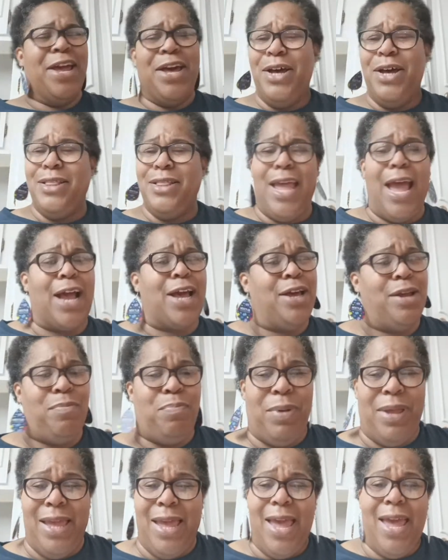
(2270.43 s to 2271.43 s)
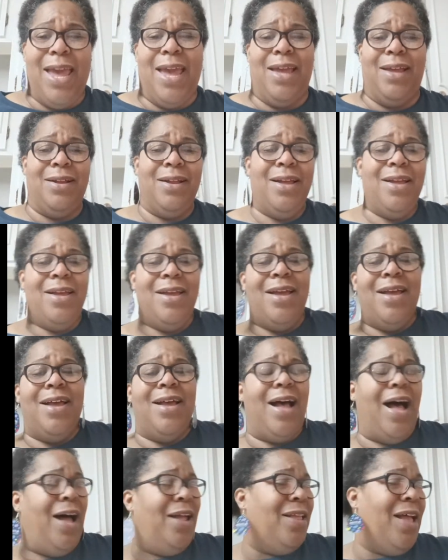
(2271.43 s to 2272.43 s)
That could be it.
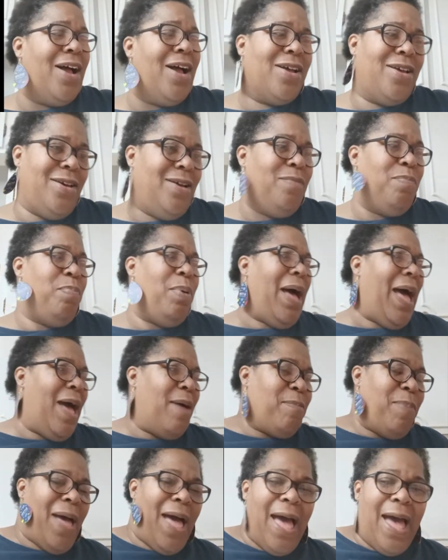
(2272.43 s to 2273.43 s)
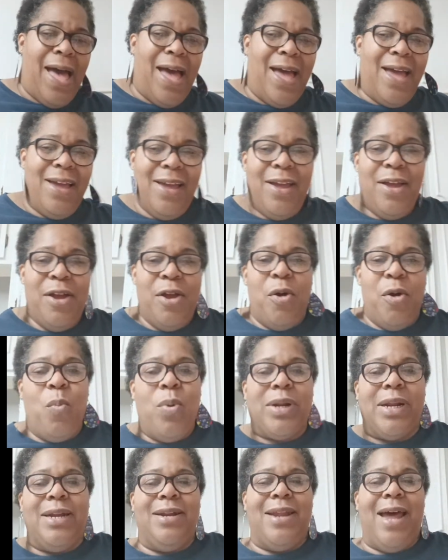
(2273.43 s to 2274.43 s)
A good pot pie
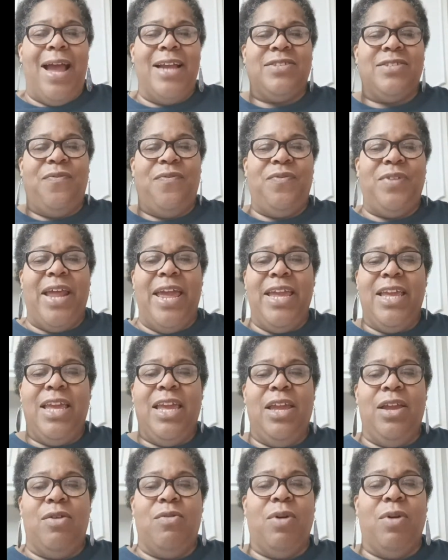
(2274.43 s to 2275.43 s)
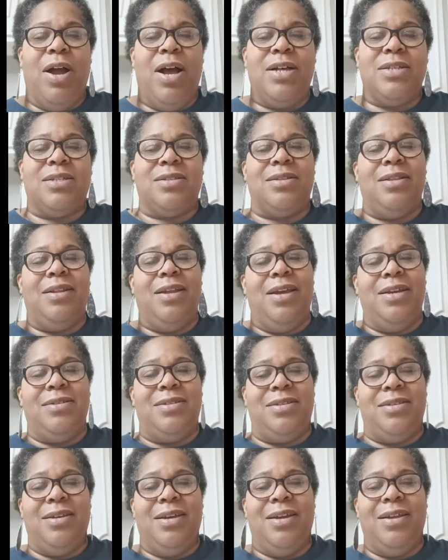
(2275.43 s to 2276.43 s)
with a nice flaky crust.
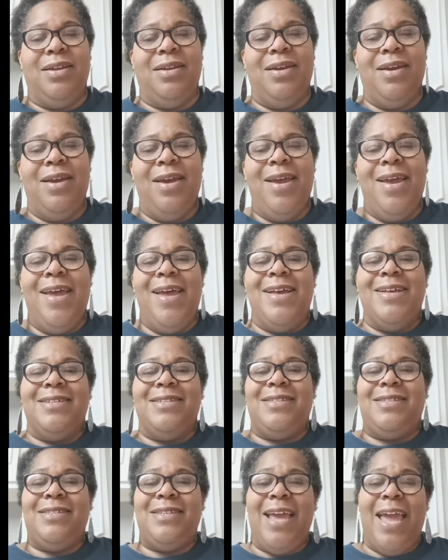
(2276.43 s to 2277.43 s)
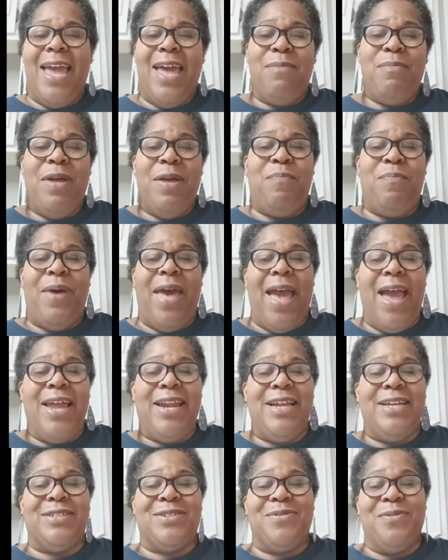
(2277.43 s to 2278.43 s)
Listen, salmon
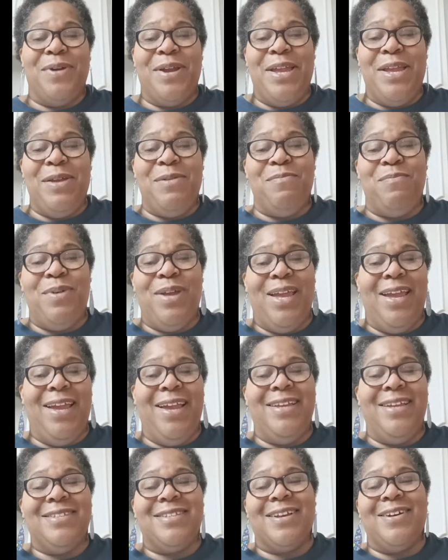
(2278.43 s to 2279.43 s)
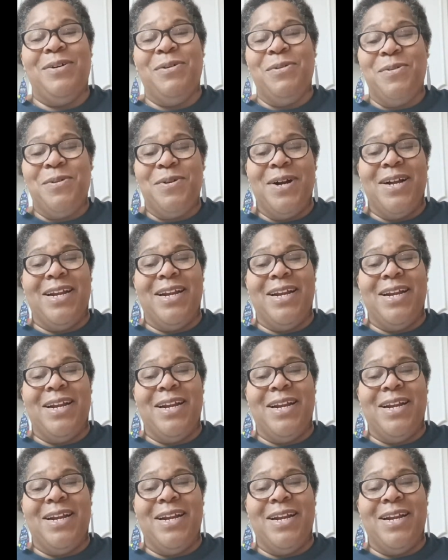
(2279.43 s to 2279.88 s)
patties, green beans, corn,